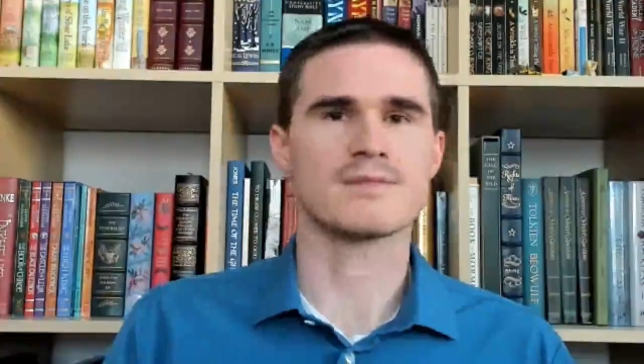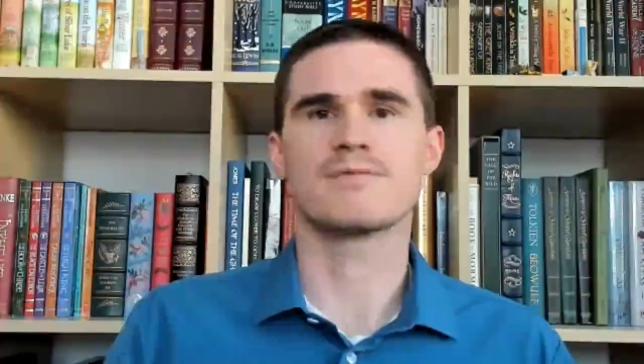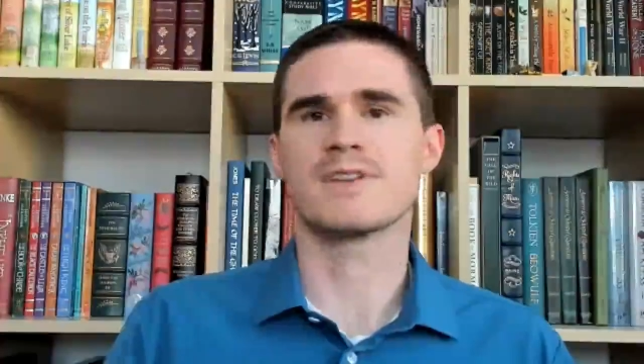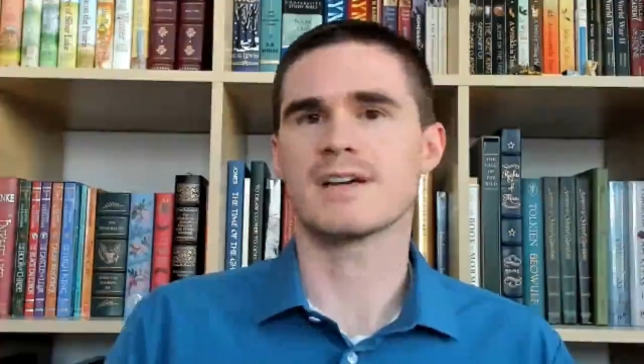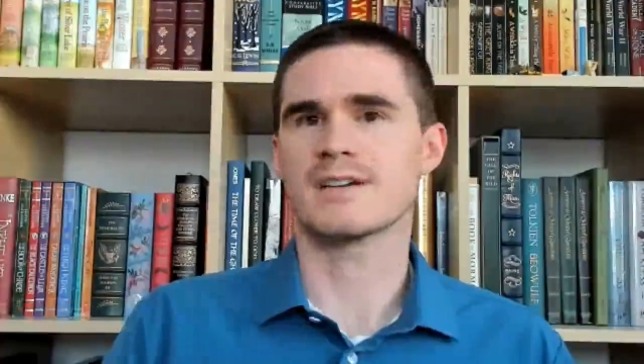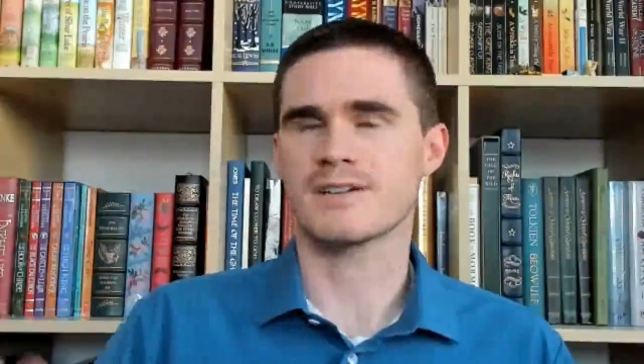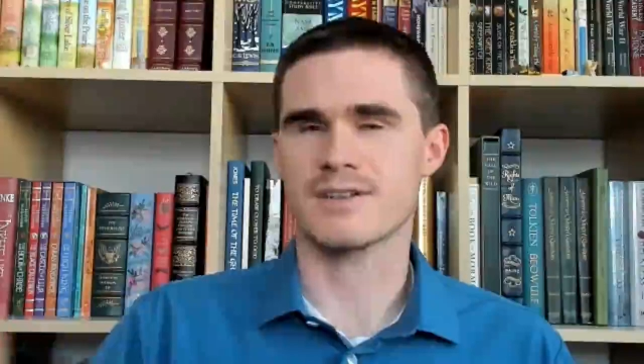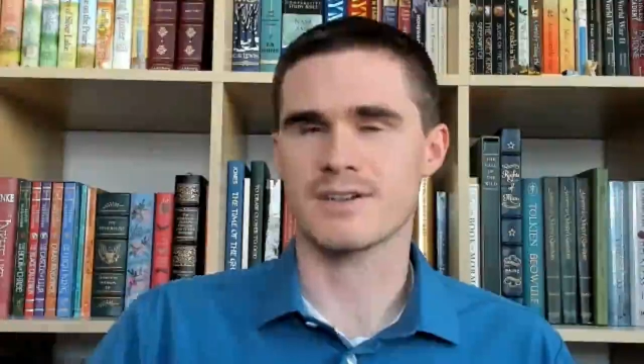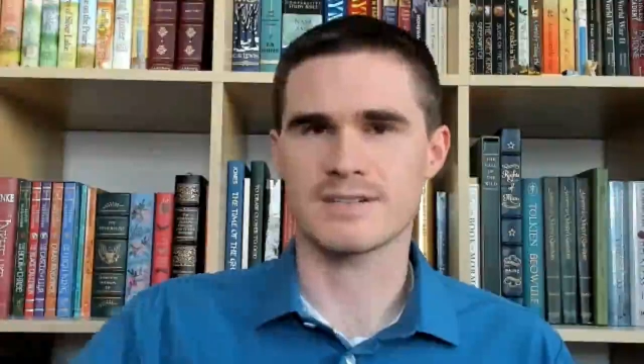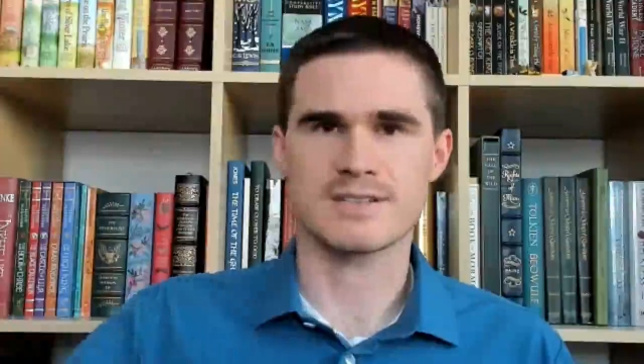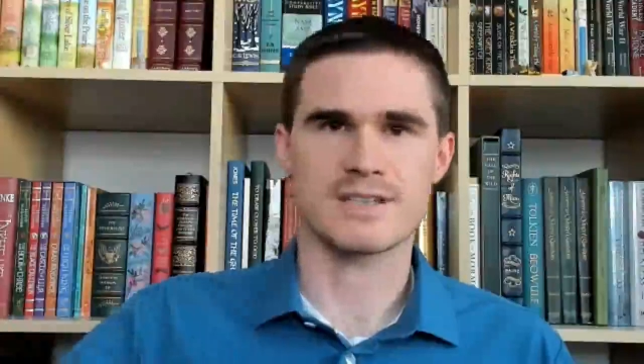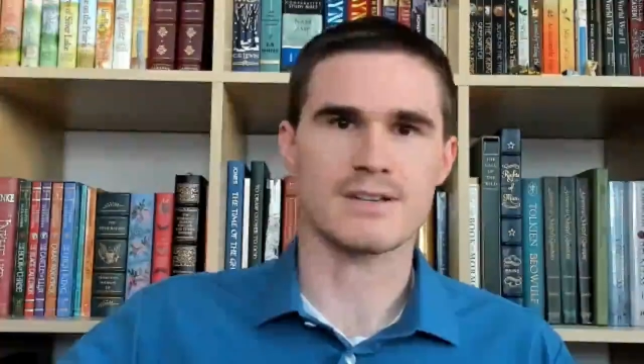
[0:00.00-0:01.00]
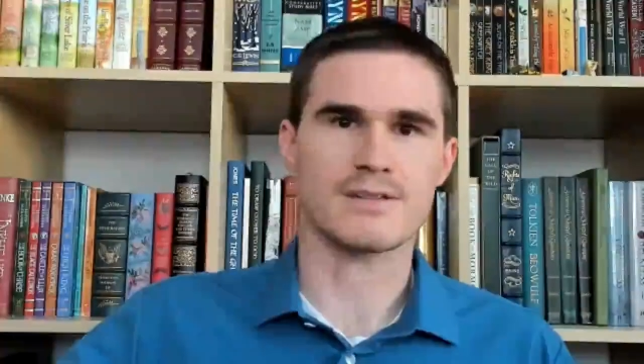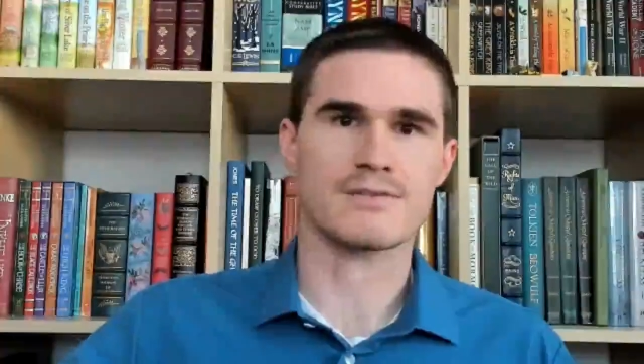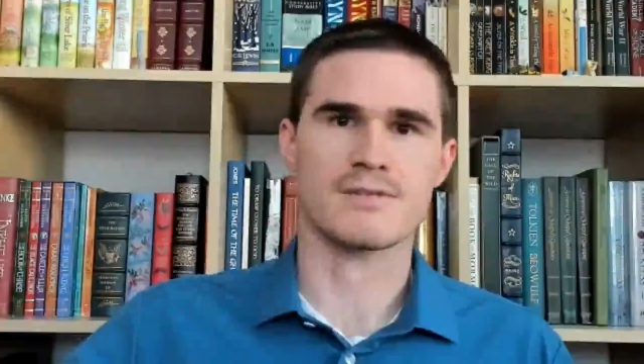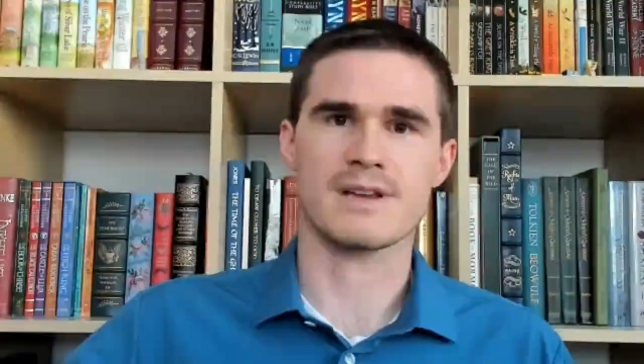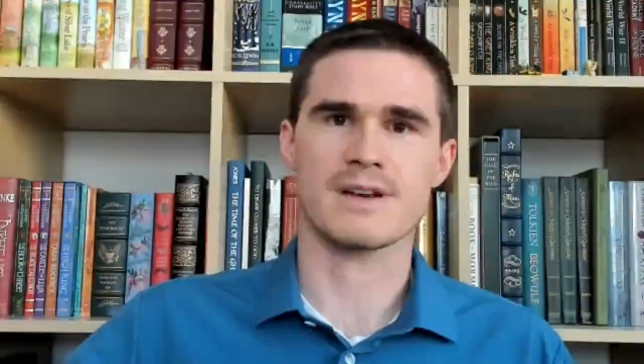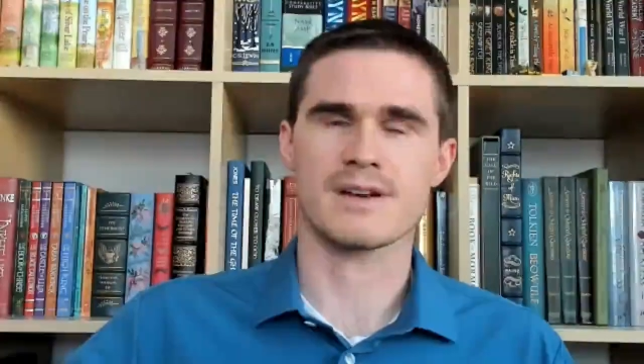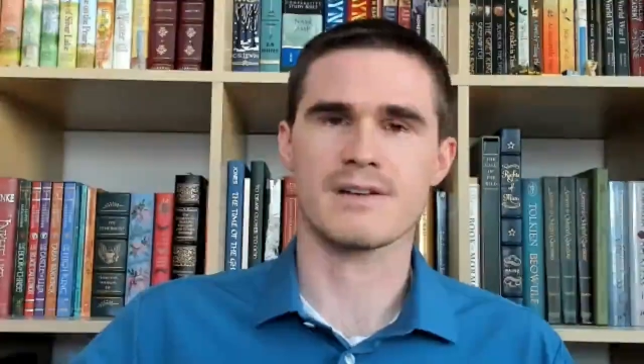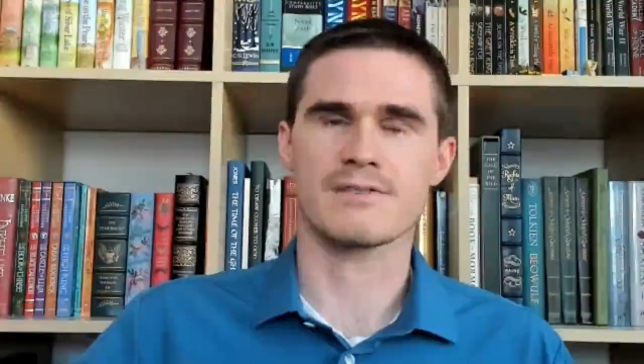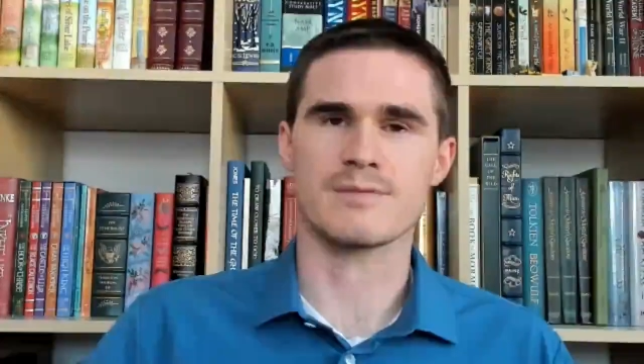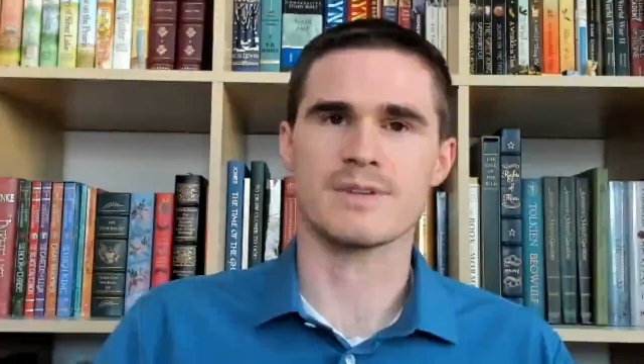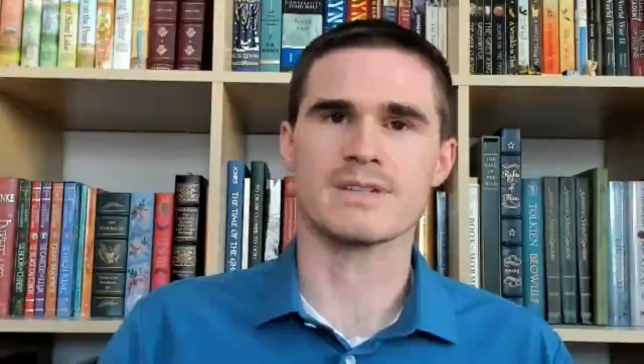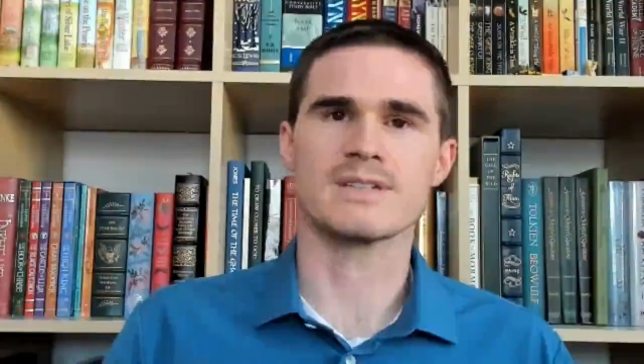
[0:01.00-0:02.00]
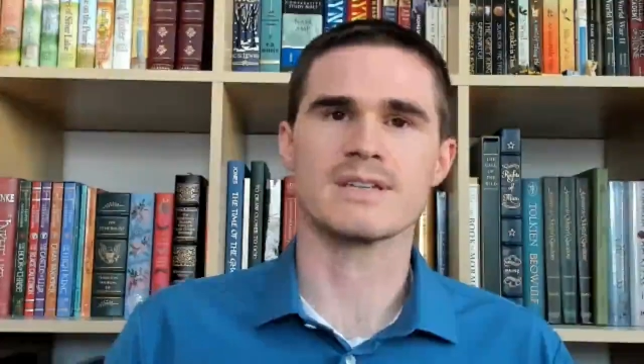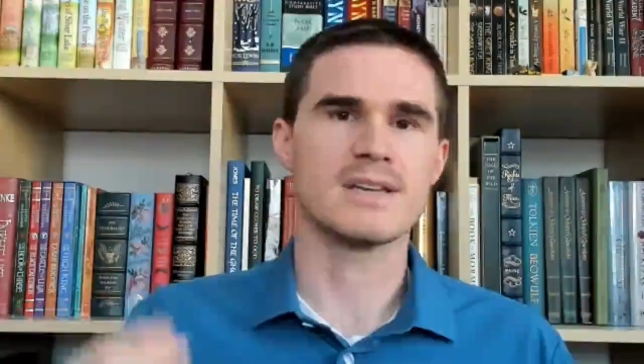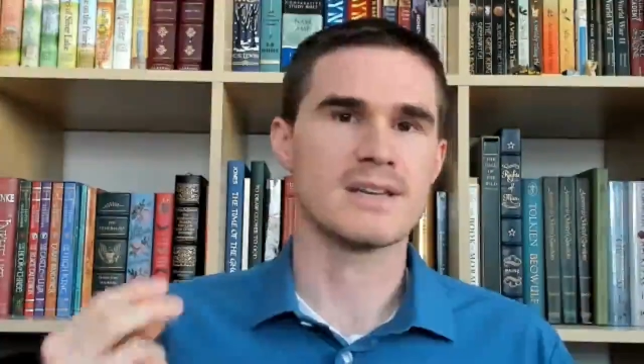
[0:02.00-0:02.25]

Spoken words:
fiat currency or through their government.